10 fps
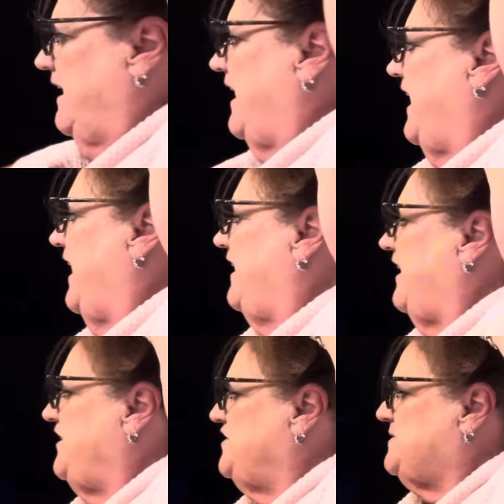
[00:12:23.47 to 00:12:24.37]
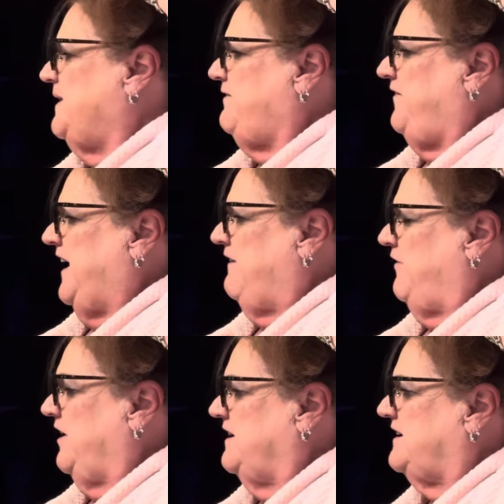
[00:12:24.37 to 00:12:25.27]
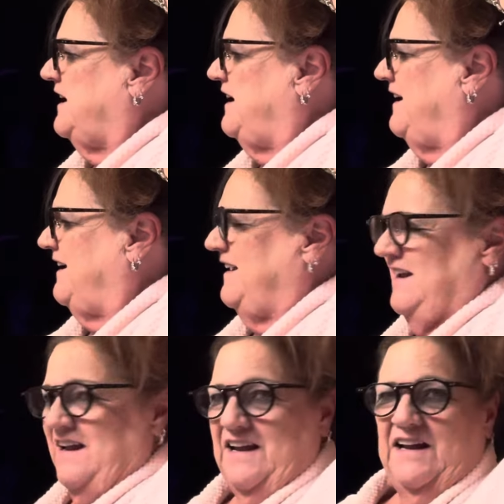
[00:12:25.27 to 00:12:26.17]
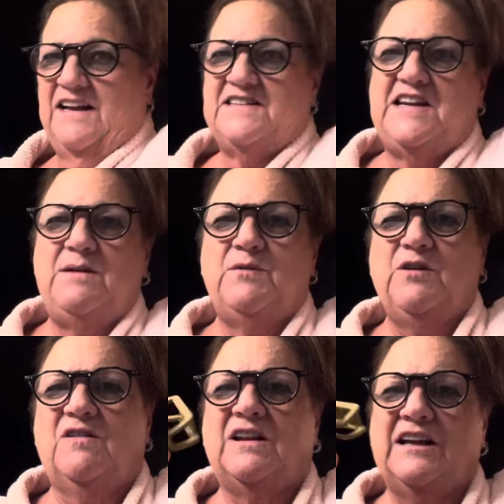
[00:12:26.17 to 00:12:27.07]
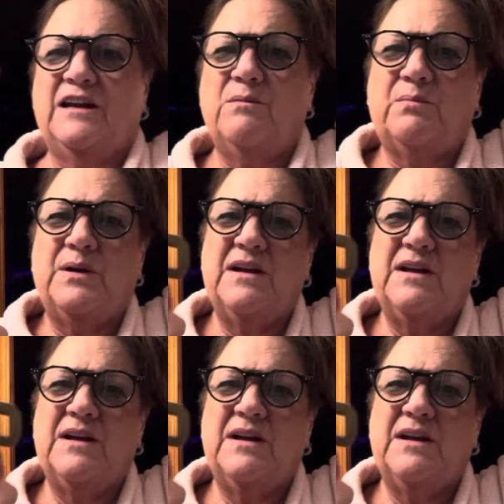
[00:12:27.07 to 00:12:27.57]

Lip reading: And I use my favorite Temu clip.